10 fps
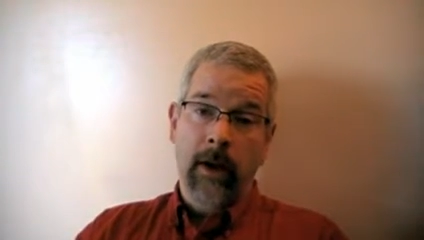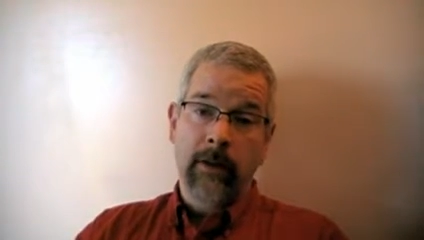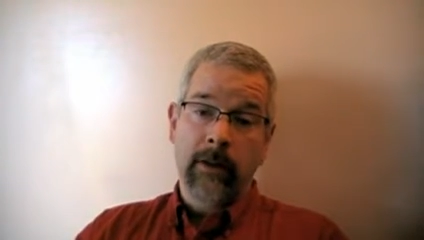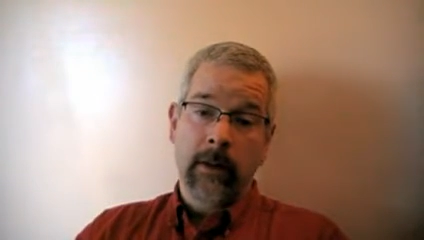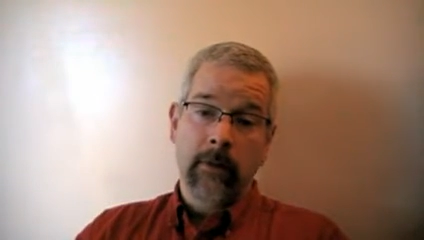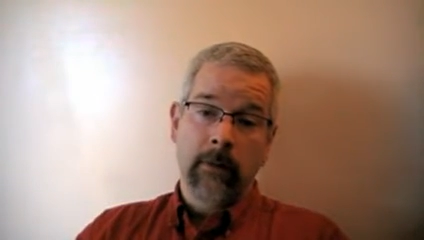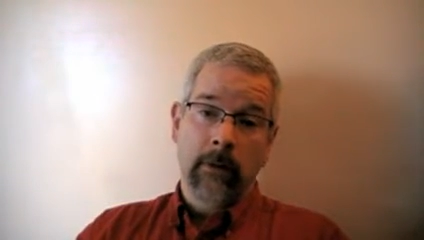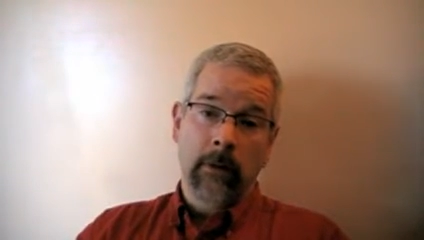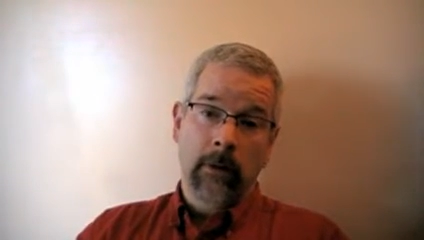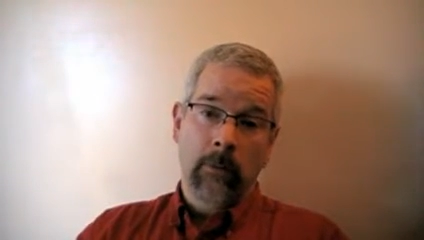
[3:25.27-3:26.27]
I said,
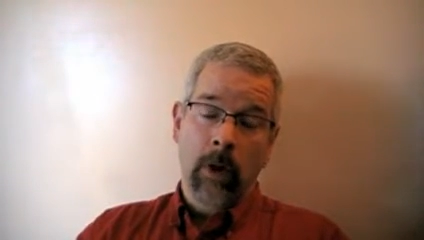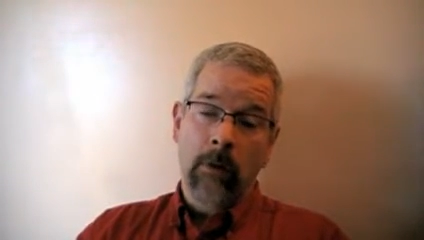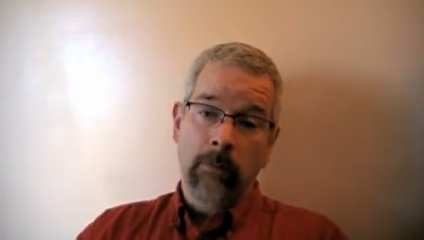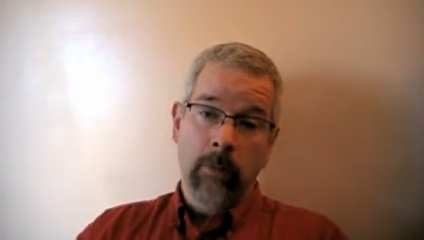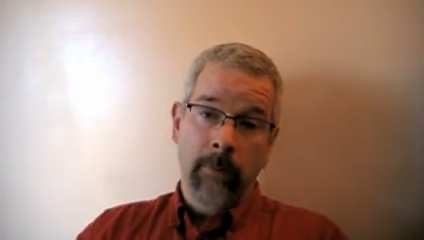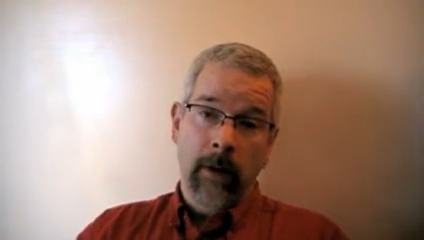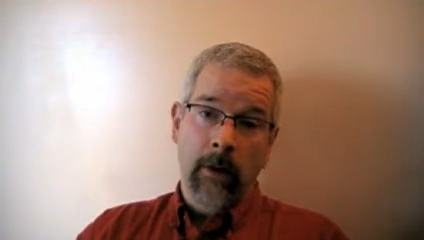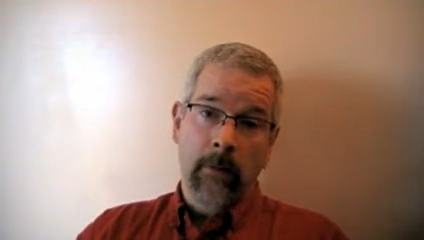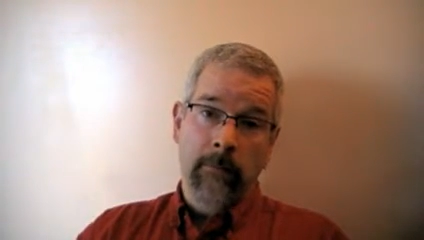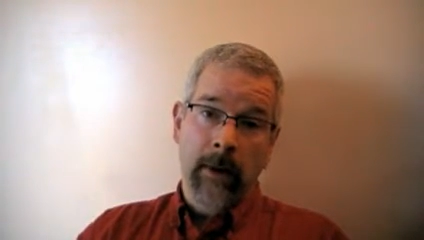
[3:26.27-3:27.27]
uh, well, we
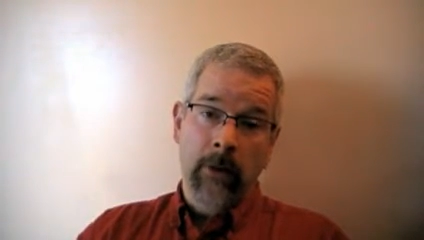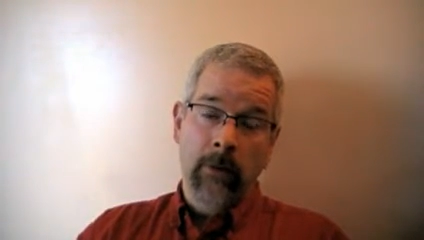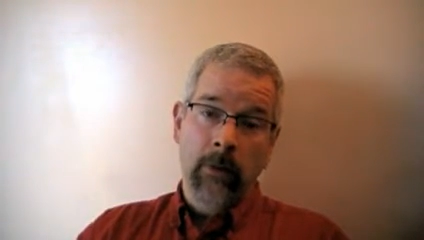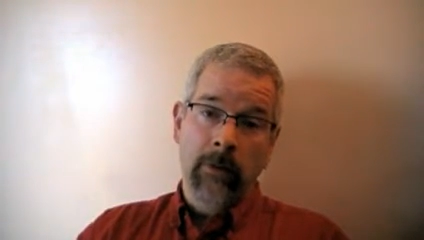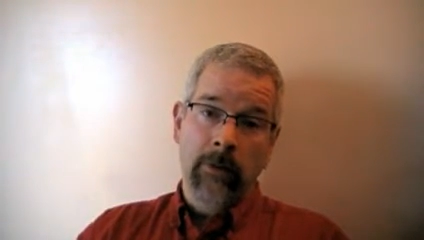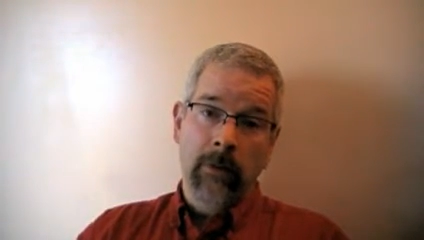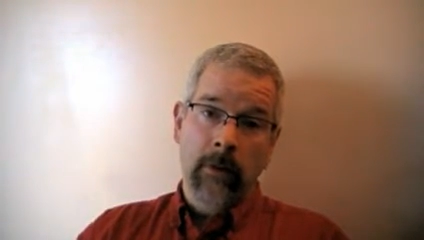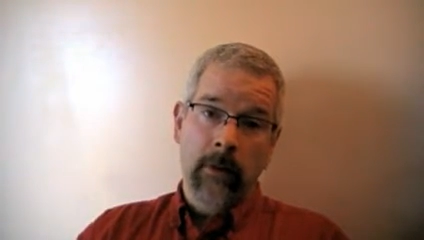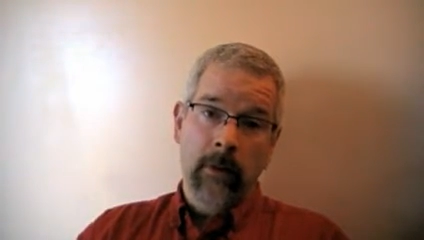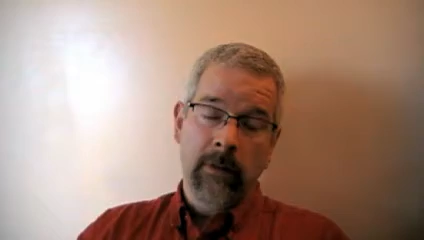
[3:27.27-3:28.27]
better better do it
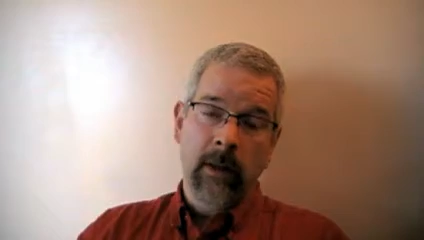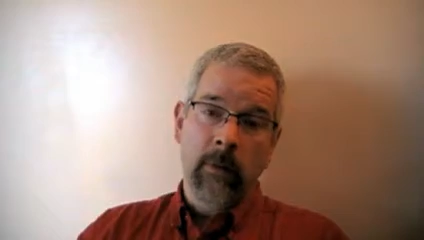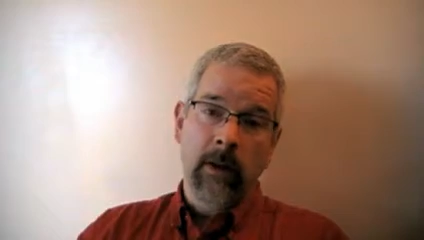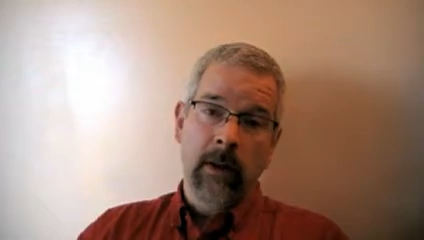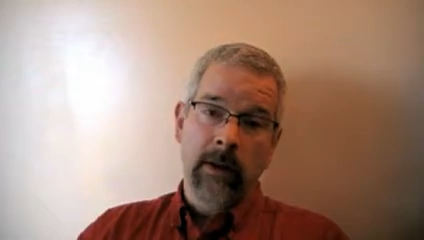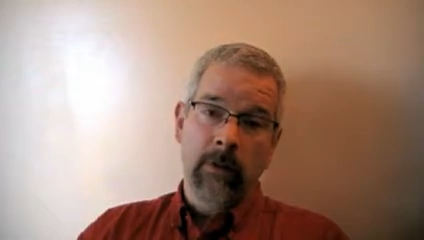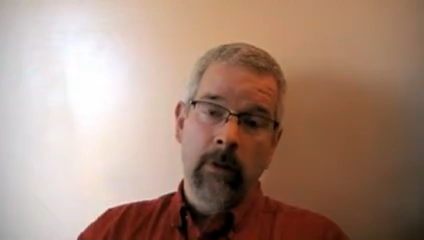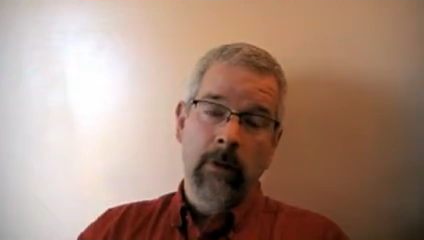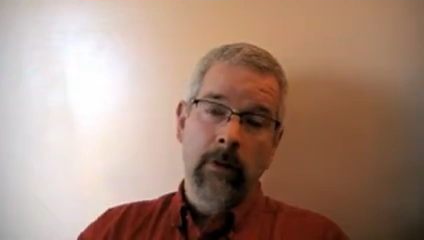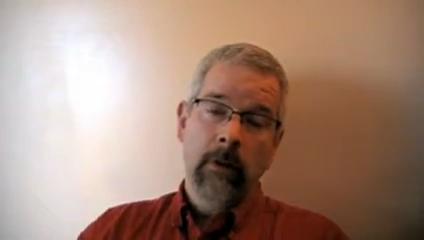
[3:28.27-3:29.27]
uh, the other way. Let's
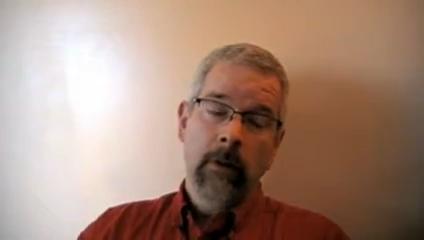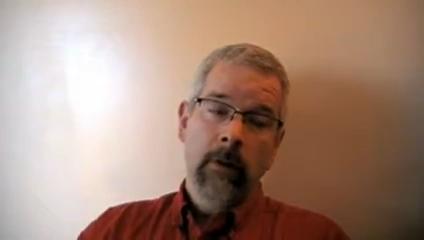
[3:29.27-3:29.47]
do it.